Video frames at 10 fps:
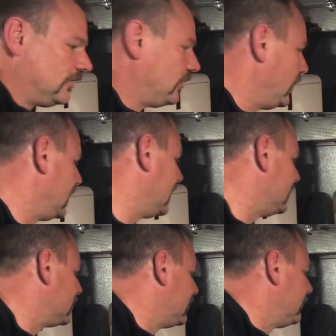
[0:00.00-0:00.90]
the wing
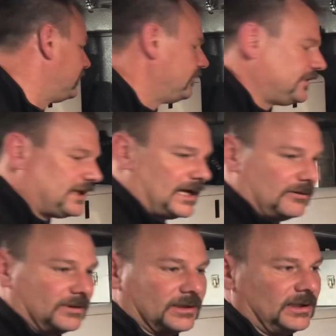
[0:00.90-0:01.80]
engine with that
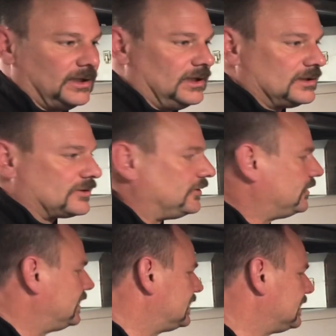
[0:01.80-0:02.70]
one. So
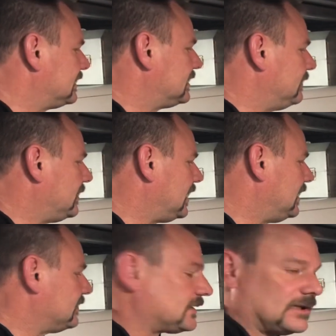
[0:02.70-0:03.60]
this system
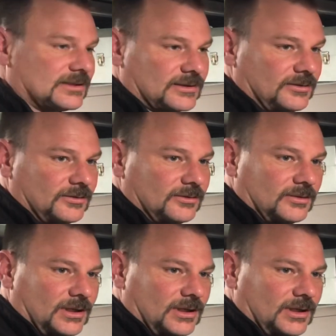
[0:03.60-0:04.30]
allows us to